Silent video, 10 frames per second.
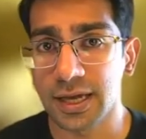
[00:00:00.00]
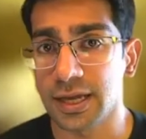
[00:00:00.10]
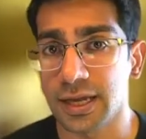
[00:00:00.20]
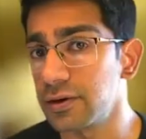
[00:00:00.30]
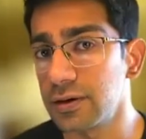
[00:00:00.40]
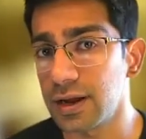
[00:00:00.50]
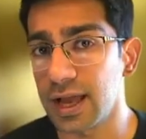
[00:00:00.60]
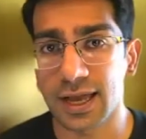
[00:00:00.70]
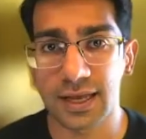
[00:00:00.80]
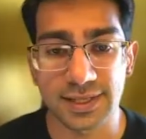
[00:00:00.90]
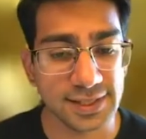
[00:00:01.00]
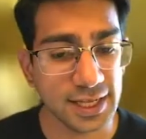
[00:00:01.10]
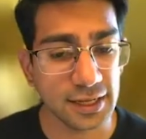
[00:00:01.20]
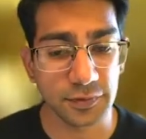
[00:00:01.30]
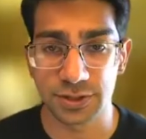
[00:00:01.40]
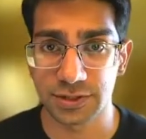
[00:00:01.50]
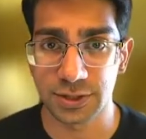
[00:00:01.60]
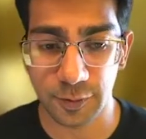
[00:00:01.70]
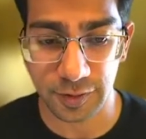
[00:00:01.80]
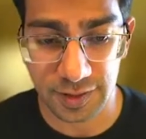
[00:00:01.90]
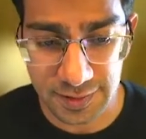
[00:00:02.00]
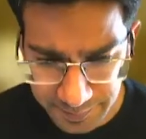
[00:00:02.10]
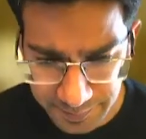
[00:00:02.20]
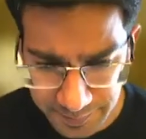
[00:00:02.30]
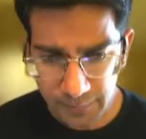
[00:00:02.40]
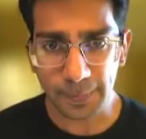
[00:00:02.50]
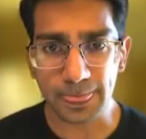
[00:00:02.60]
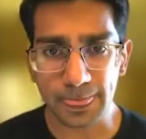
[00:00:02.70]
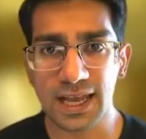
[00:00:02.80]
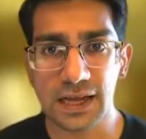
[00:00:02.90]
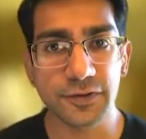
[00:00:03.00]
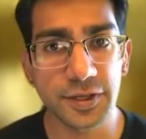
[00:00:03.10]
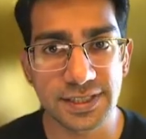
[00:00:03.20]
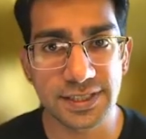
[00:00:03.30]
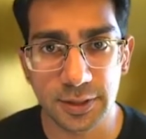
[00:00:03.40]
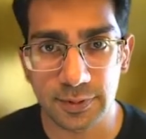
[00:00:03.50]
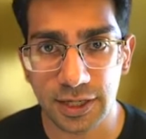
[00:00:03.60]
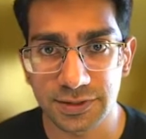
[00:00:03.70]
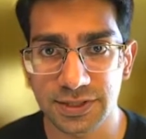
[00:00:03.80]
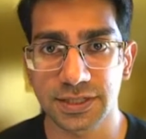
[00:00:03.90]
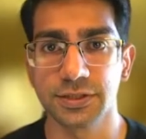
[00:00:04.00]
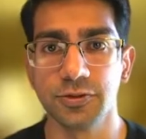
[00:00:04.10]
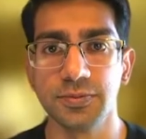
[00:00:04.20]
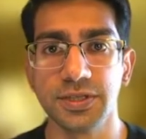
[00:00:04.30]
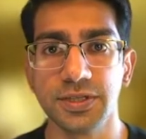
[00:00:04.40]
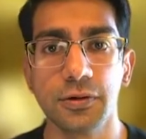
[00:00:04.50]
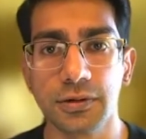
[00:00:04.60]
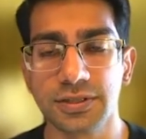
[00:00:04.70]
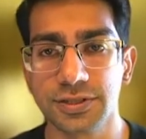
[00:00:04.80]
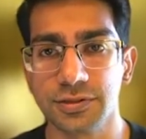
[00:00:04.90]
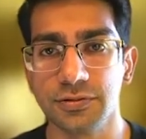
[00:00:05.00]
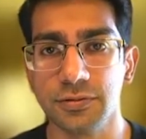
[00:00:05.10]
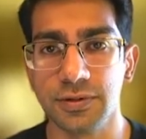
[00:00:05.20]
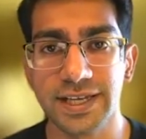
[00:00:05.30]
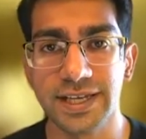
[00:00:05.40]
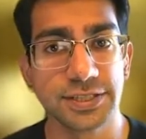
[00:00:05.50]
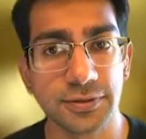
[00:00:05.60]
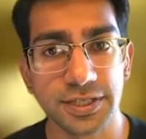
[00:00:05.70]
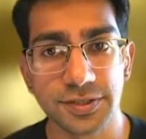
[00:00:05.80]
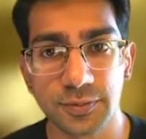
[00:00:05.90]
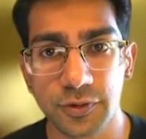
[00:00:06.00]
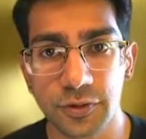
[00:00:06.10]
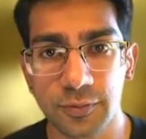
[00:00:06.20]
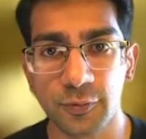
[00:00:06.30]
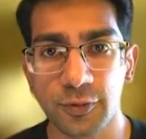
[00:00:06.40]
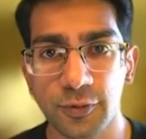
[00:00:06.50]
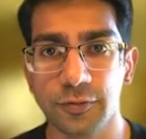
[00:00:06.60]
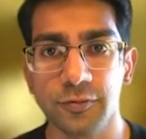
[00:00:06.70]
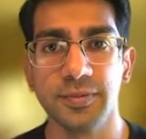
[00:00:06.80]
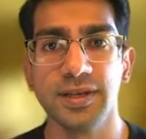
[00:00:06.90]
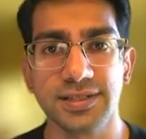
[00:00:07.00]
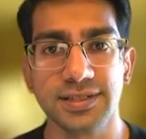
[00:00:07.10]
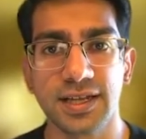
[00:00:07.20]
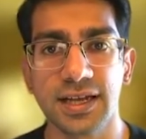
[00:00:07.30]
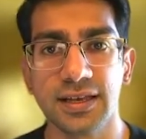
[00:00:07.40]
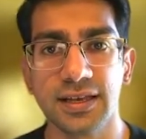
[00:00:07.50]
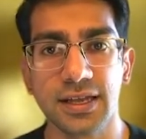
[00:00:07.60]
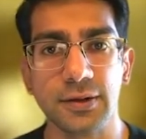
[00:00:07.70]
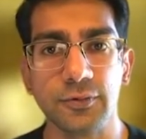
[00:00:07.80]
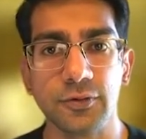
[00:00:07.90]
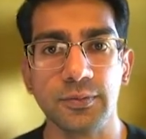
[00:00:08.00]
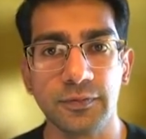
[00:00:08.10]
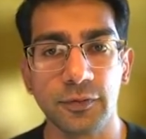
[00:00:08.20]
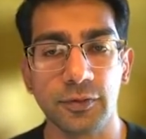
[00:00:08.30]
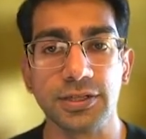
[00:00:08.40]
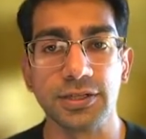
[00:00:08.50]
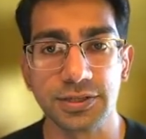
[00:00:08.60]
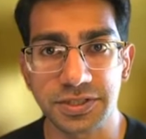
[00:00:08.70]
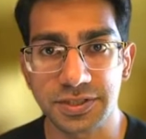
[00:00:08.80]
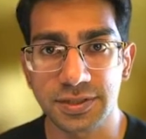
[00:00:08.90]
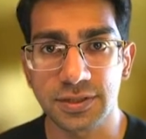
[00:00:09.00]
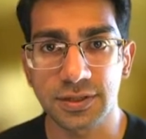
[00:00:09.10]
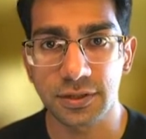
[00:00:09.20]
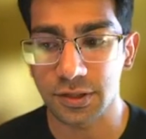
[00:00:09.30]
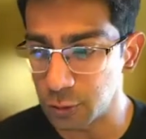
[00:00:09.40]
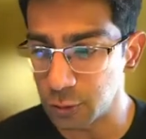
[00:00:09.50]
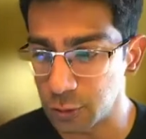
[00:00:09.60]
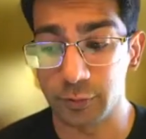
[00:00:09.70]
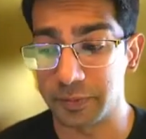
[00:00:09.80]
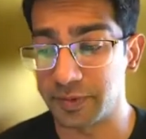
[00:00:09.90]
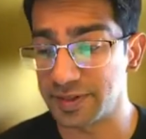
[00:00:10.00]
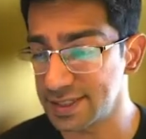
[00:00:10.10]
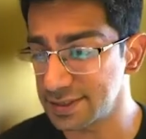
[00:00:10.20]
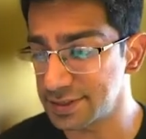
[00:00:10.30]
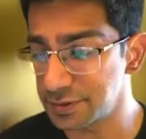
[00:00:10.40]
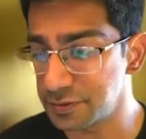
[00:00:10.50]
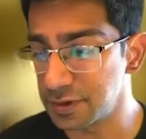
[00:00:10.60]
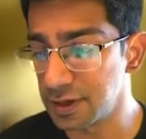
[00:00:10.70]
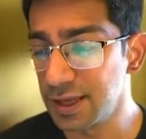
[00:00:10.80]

Now, here is how the judging works. After you submit your project, you'll be told to get to a Zoom room where you will be assigned a room for judges who you'll be presenting to.